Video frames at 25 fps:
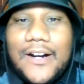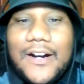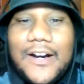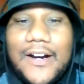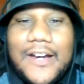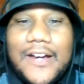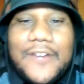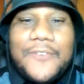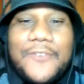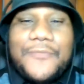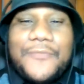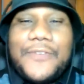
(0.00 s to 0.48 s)

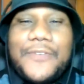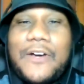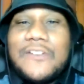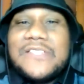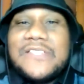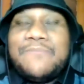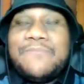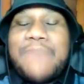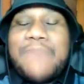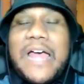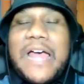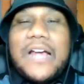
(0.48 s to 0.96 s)
All right,
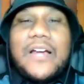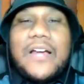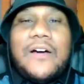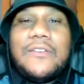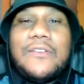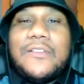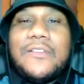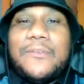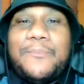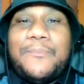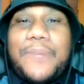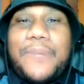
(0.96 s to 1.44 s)
folks, back
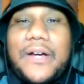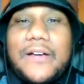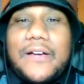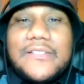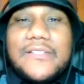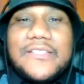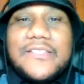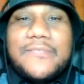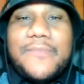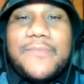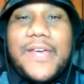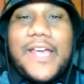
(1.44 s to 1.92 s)
on the
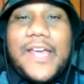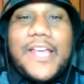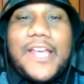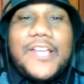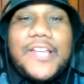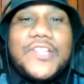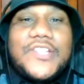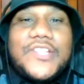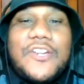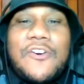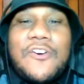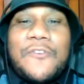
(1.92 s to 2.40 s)
Boss
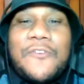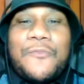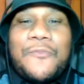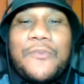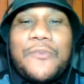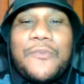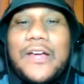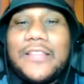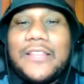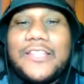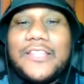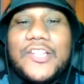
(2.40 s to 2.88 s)
Man Show,
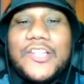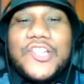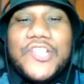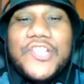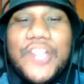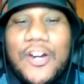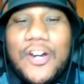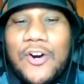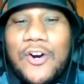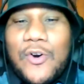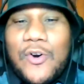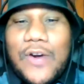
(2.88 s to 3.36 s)
friend of the
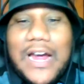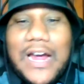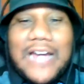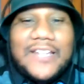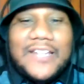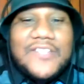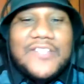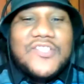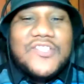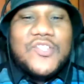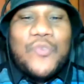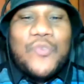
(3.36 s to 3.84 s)
show, out
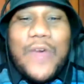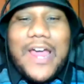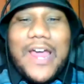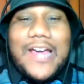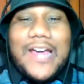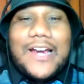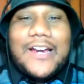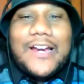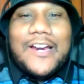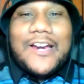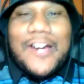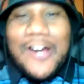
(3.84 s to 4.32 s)
of the
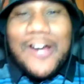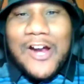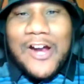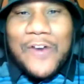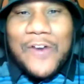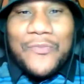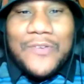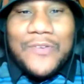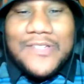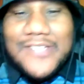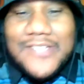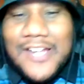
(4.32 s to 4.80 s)
SWAC
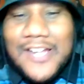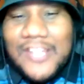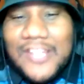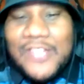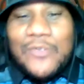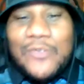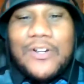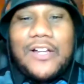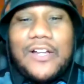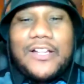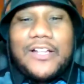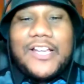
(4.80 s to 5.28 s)
conference.
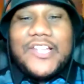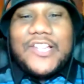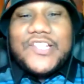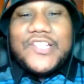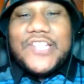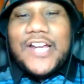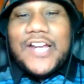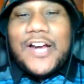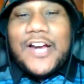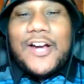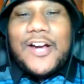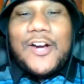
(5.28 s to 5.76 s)
The one on is
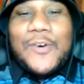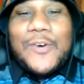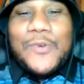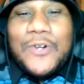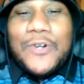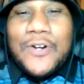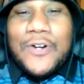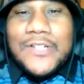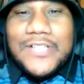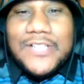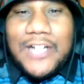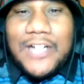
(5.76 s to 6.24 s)
Sean
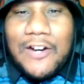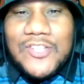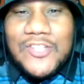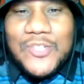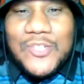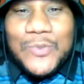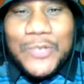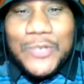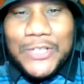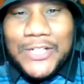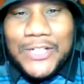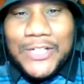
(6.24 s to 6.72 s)
Woods.
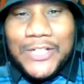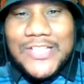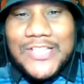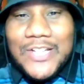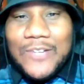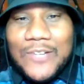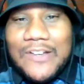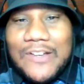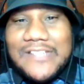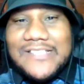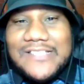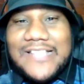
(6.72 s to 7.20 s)
Coach Woods,
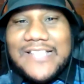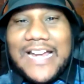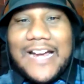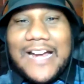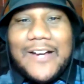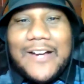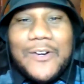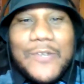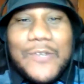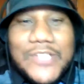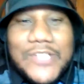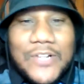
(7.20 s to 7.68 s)
what's
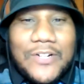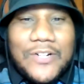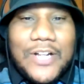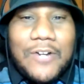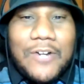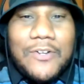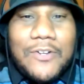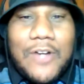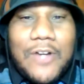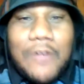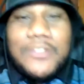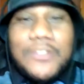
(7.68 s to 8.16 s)
down? What's going
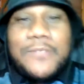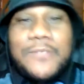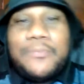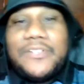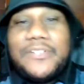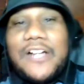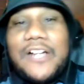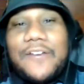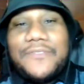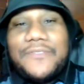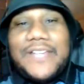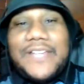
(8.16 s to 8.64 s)
on the
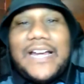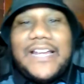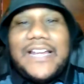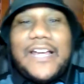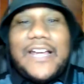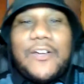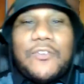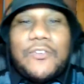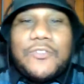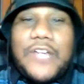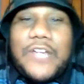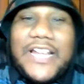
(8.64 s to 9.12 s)
bluff down
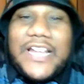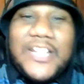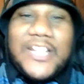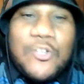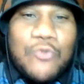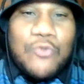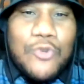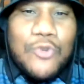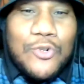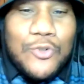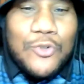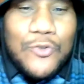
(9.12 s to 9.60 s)
there in
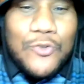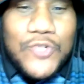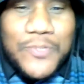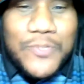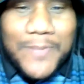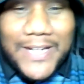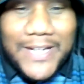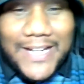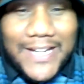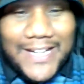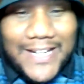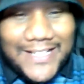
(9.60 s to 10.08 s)
the
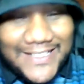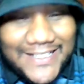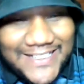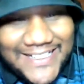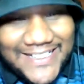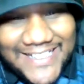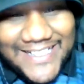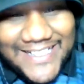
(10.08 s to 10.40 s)
Rouge, man?